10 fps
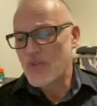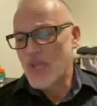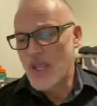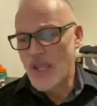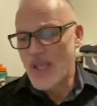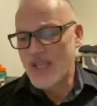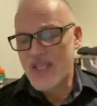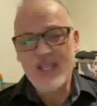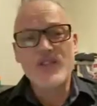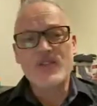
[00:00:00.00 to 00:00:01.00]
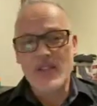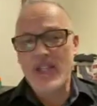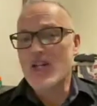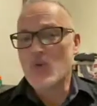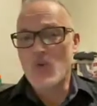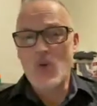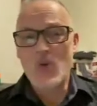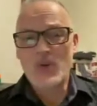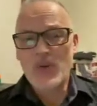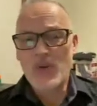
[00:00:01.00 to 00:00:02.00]
and he is the light of the
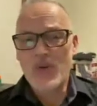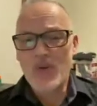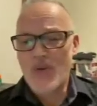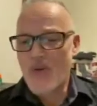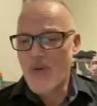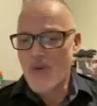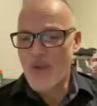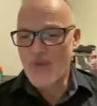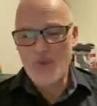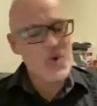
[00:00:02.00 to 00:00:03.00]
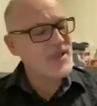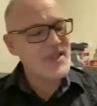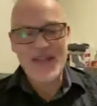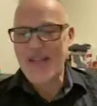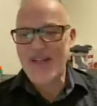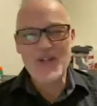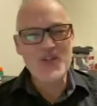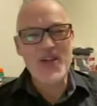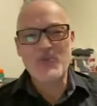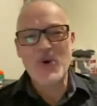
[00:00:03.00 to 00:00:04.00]
world. And we want that light to
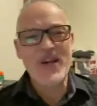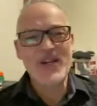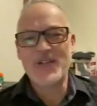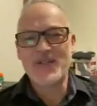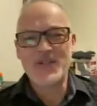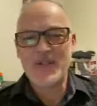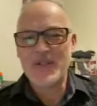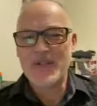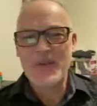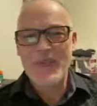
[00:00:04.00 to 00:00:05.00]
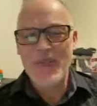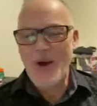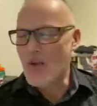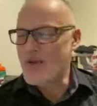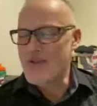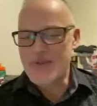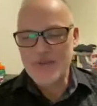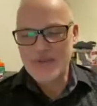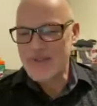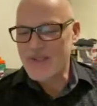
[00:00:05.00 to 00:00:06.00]
shine bright in us always
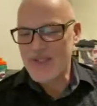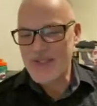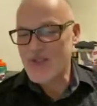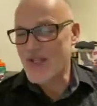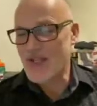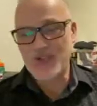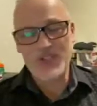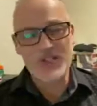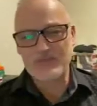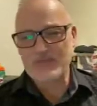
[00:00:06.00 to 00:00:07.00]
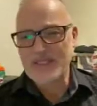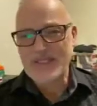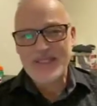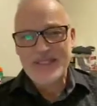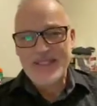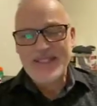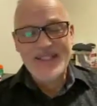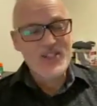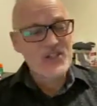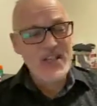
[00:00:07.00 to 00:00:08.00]
in this next year in
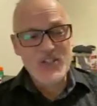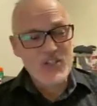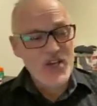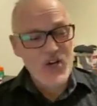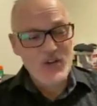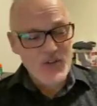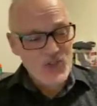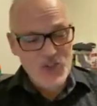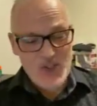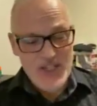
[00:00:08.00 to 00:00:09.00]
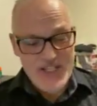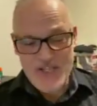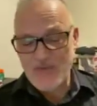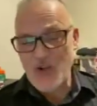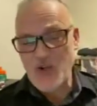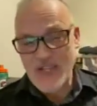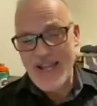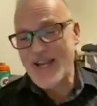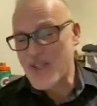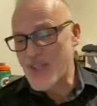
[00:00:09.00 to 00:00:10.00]
this next year of uncertainties, if there's
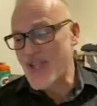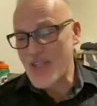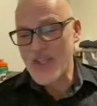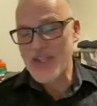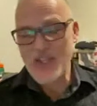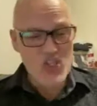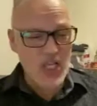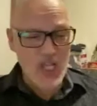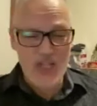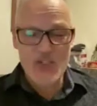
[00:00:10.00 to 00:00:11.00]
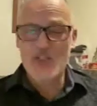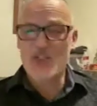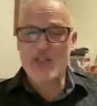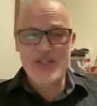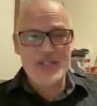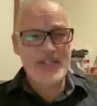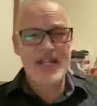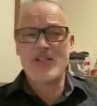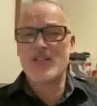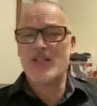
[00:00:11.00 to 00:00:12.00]
anything that this cluster, this
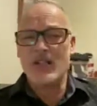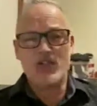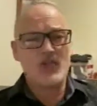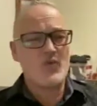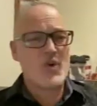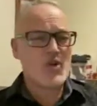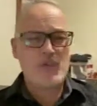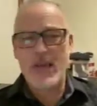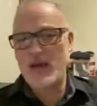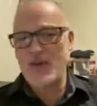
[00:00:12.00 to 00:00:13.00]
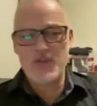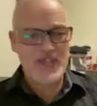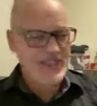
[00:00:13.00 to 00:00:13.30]
intense cluster of weather patterns in,